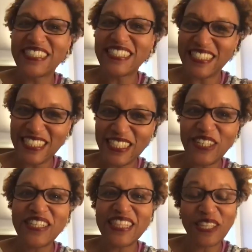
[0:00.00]
good to know
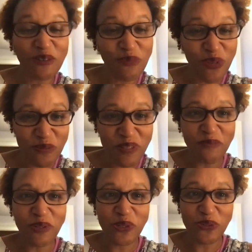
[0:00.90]
that there are more
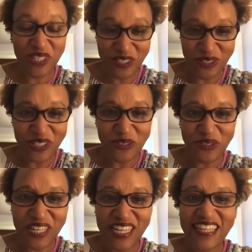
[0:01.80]
people who know you